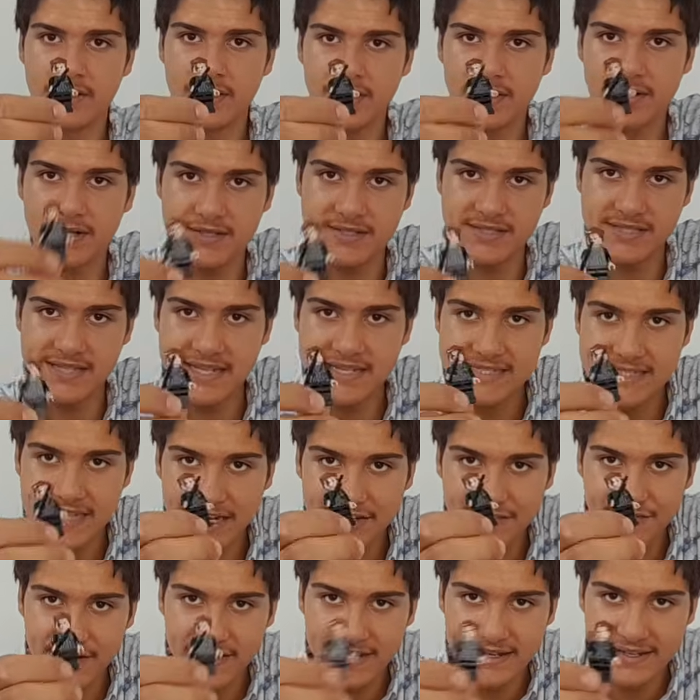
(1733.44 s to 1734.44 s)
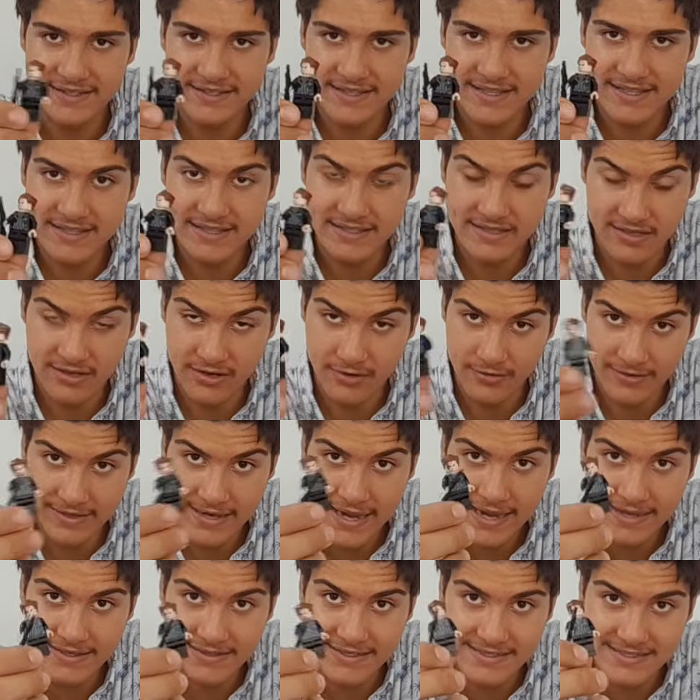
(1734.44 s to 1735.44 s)
Because these advent,
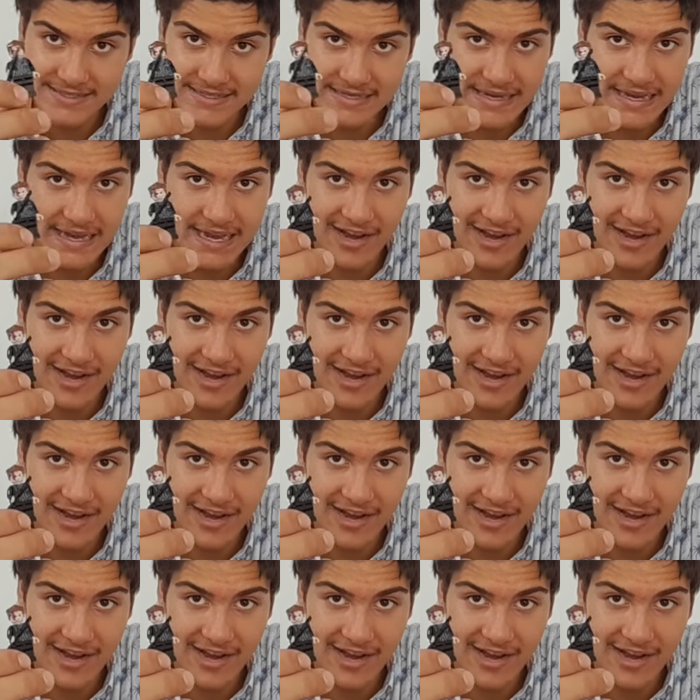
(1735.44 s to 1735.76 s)
getting this in an